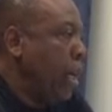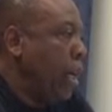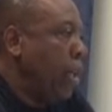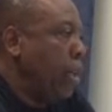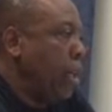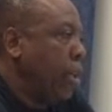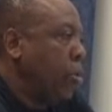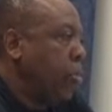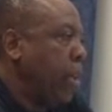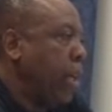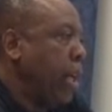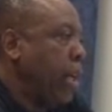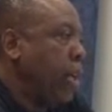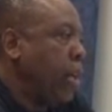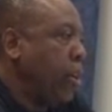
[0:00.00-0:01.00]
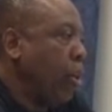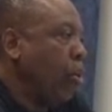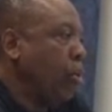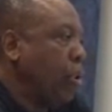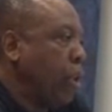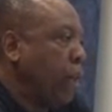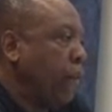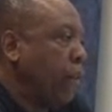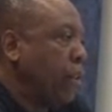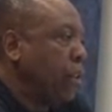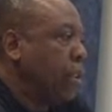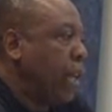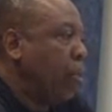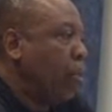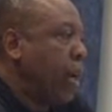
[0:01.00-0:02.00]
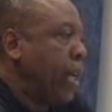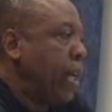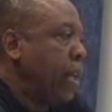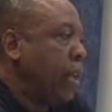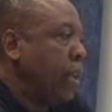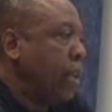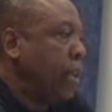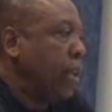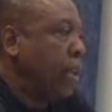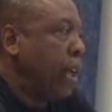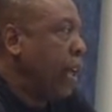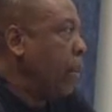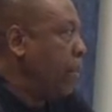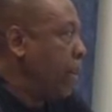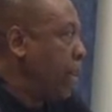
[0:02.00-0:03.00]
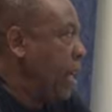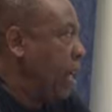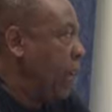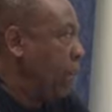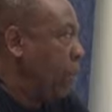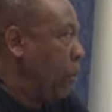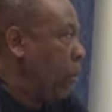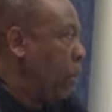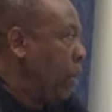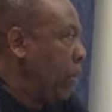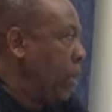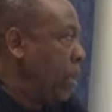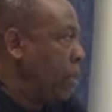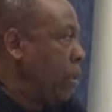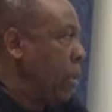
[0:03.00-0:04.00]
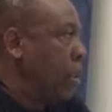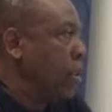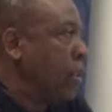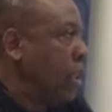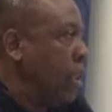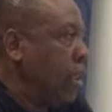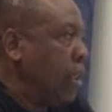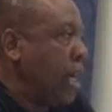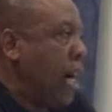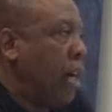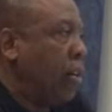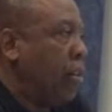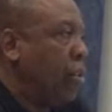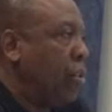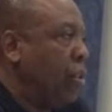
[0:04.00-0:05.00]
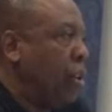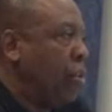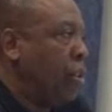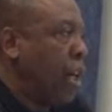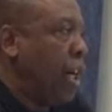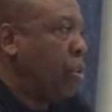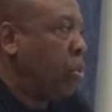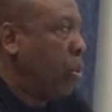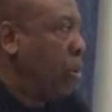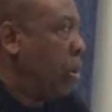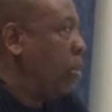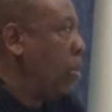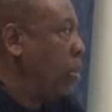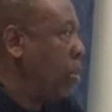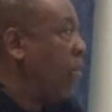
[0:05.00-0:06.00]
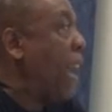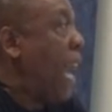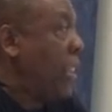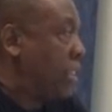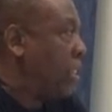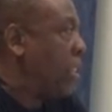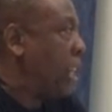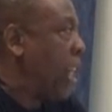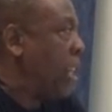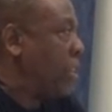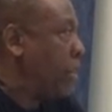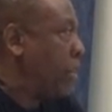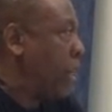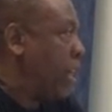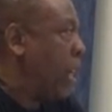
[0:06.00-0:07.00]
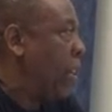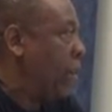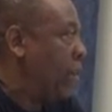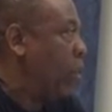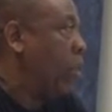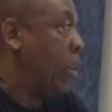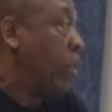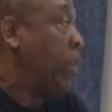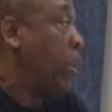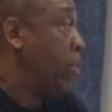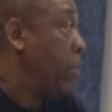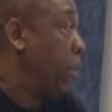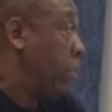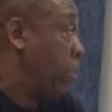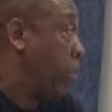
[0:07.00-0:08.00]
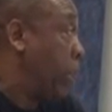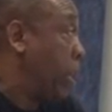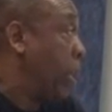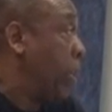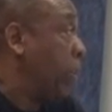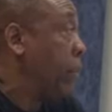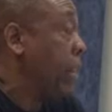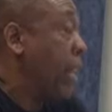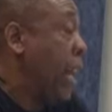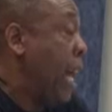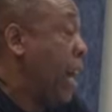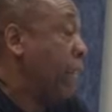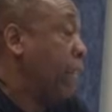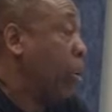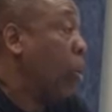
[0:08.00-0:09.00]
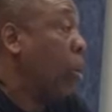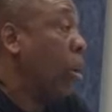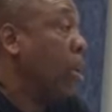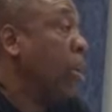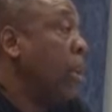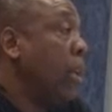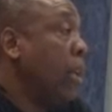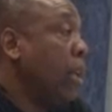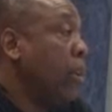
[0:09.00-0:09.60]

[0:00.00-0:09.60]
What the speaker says: It's been a huge difference that we can get up and down the floor. I mean, as good as Connor and Joshua, they weren't the fastest guys up and down the floor. They were productive in the half court.